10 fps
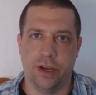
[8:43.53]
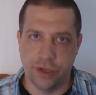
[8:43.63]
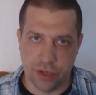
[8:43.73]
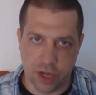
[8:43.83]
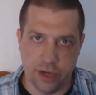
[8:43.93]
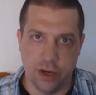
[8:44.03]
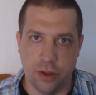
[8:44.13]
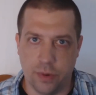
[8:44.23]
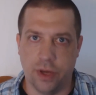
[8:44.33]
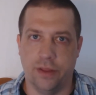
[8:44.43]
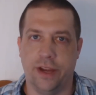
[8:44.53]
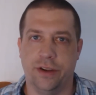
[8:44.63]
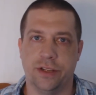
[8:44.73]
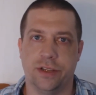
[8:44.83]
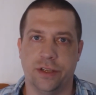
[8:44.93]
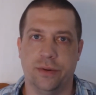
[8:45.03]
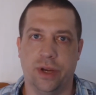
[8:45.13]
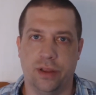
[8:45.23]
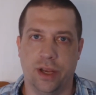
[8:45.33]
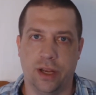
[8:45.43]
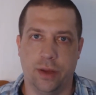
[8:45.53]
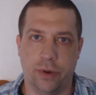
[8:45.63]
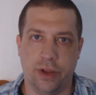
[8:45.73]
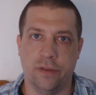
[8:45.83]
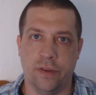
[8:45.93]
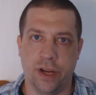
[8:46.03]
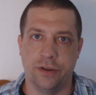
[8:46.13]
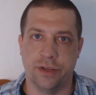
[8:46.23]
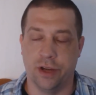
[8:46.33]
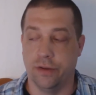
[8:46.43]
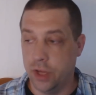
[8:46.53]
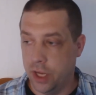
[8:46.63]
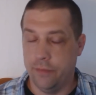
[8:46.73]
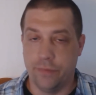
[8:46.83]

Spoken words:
Then you try another one and that doesn't do anything. And then what do you find yourself?